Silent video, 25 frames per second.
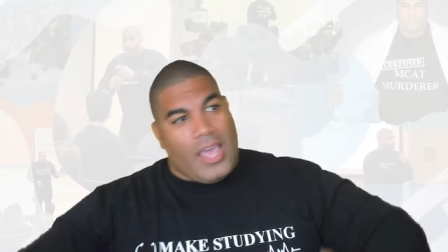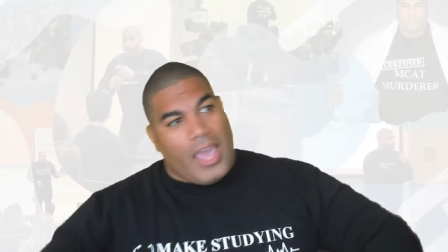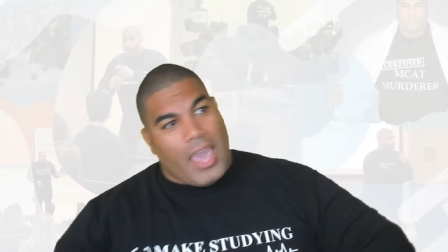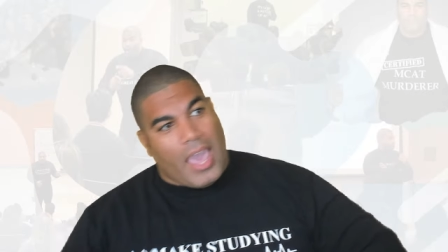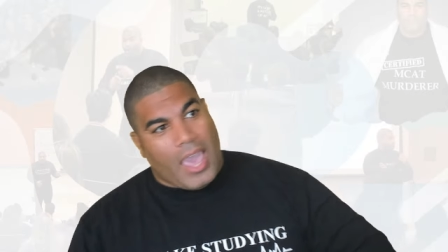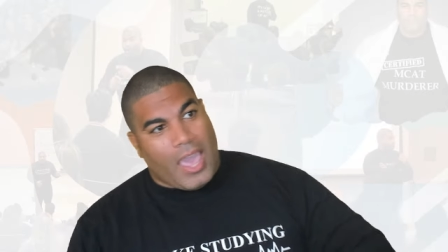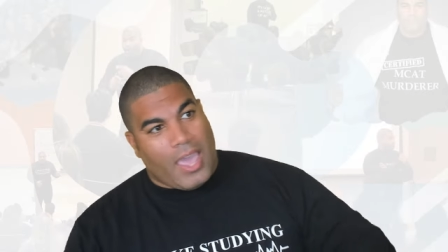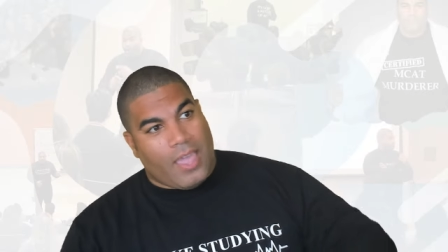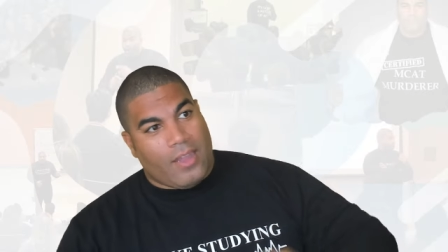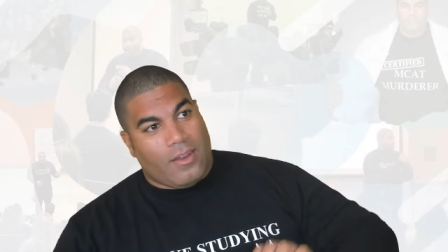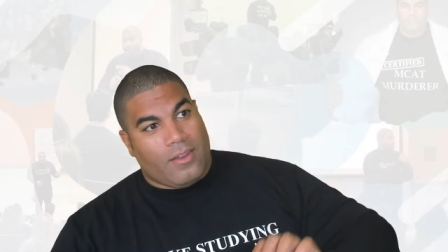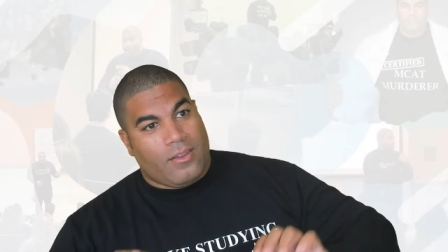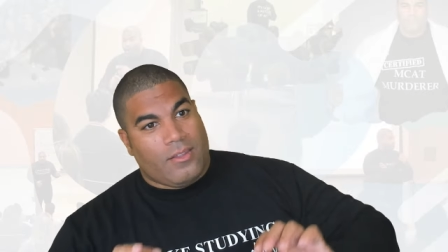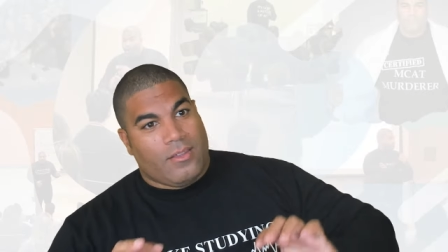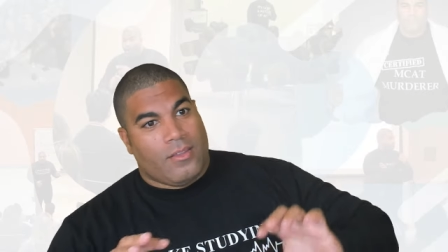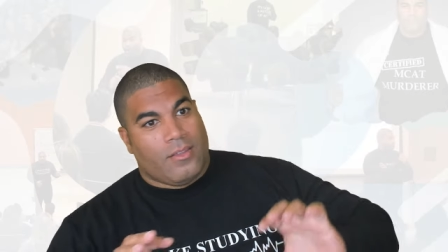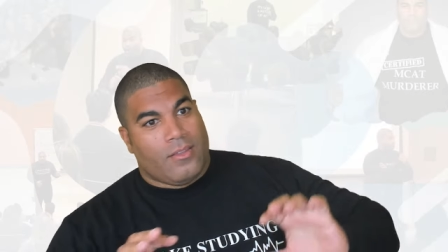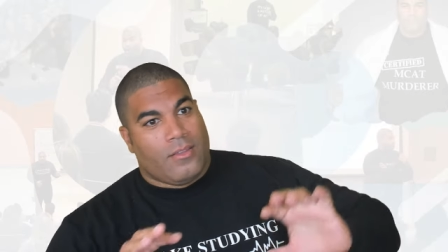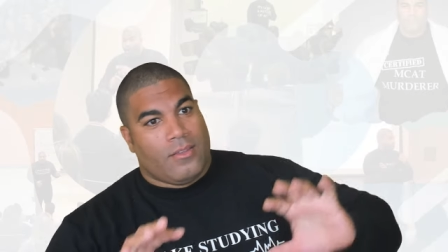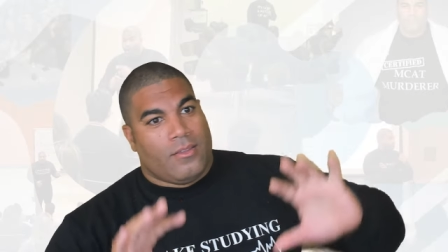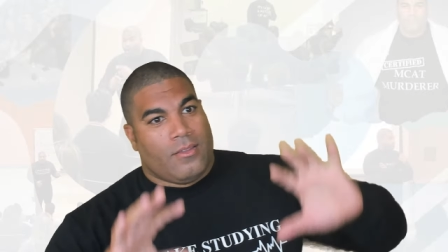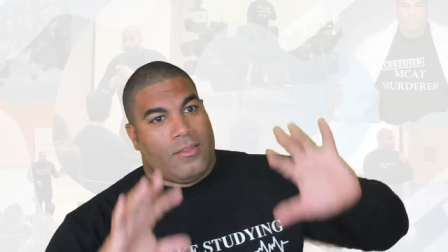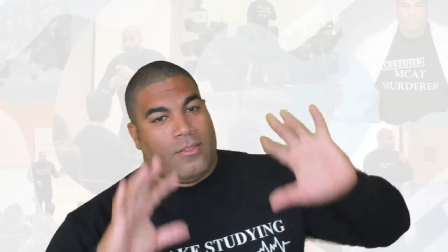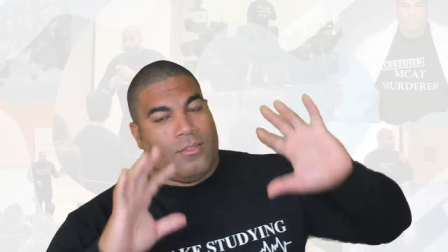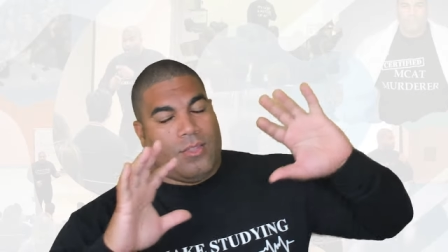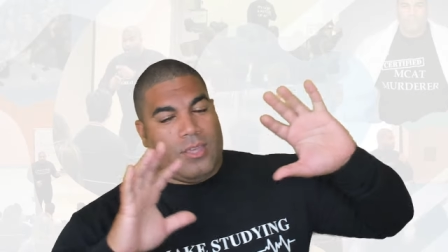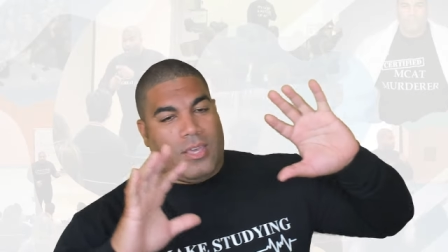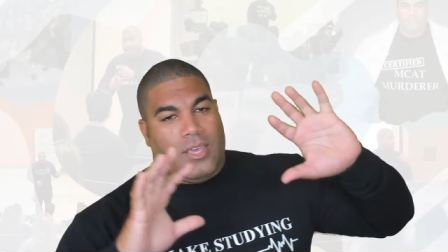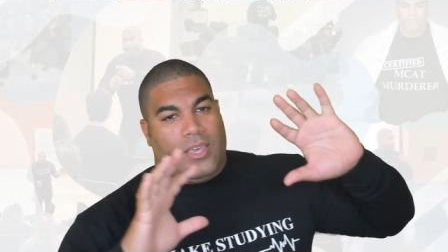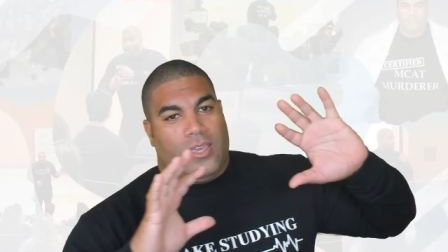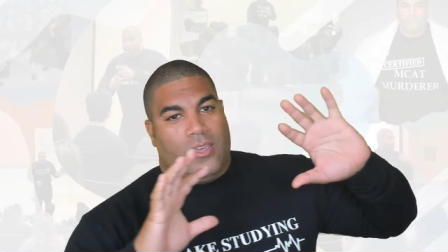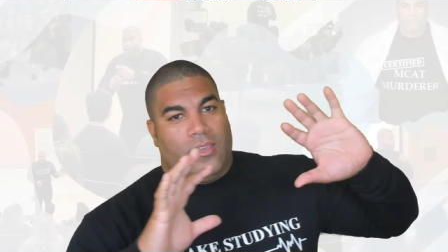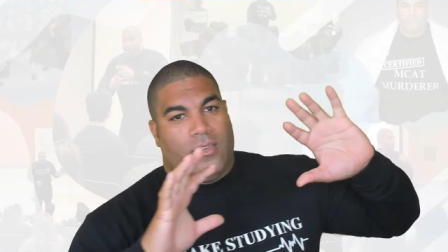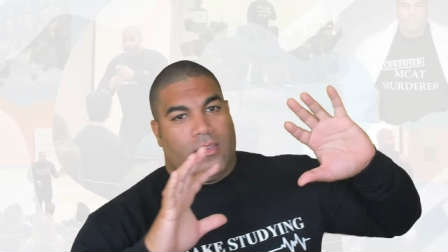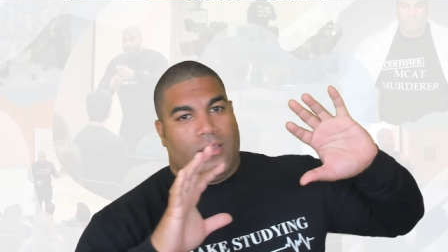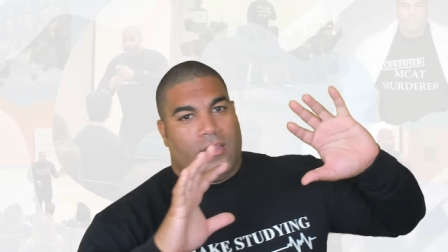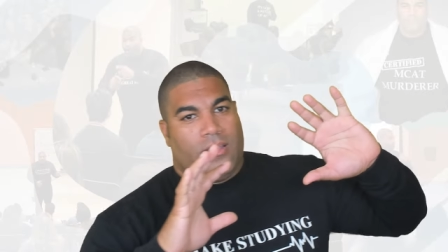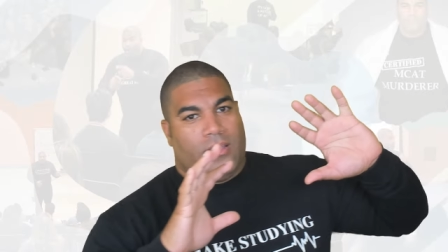And
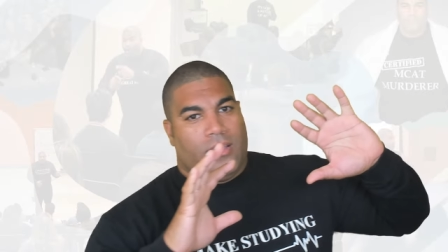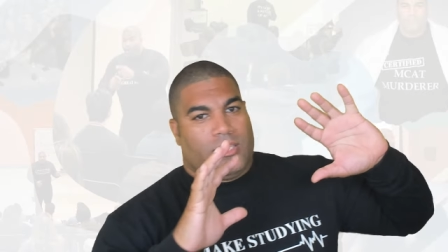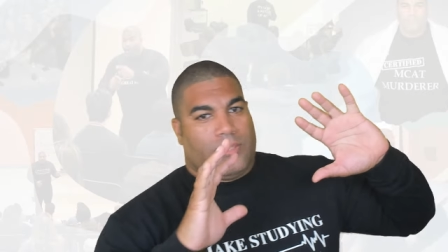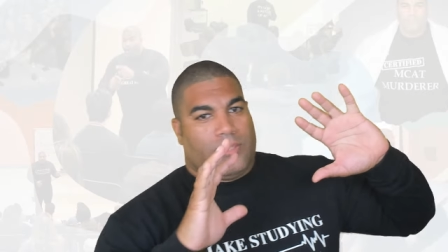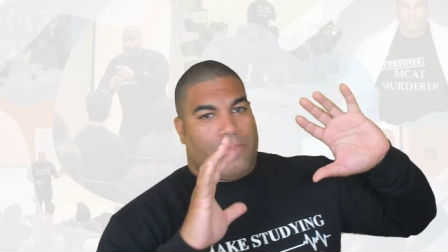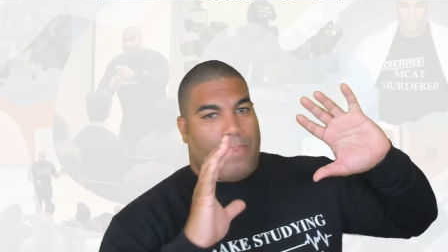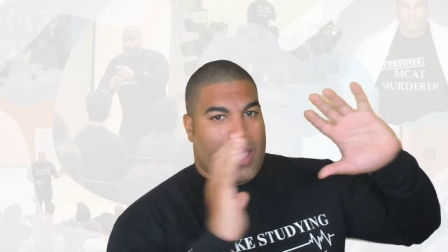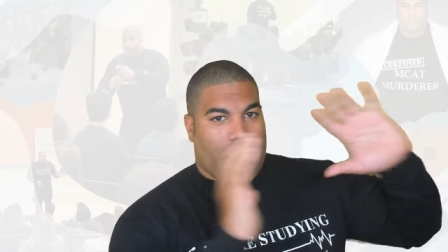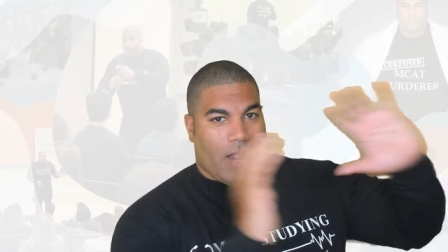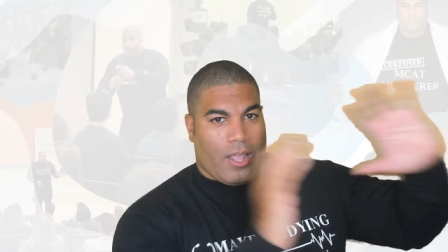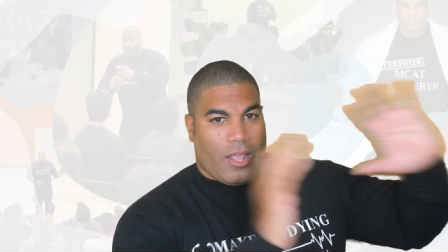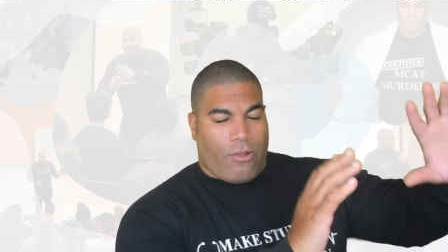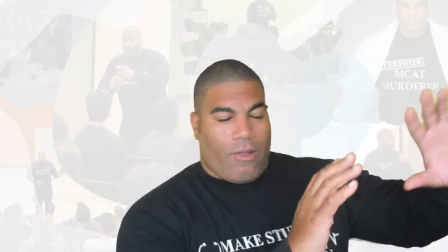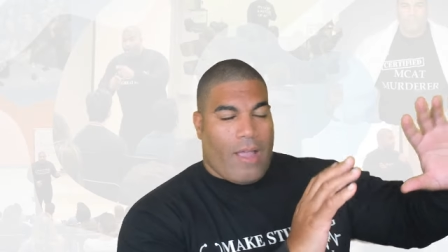the Hispanic